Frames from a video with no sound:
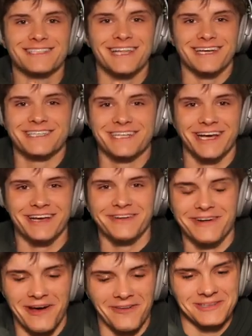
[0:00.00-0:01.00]
to this shit. You
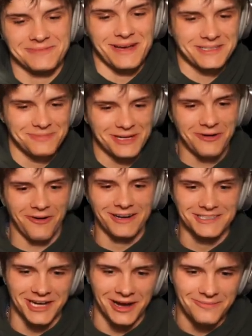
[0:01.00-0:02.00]
know this makes me
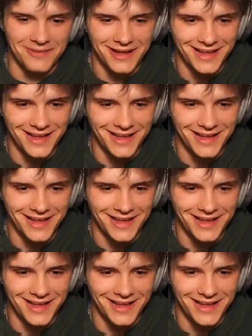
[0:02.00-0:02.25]
cringe up.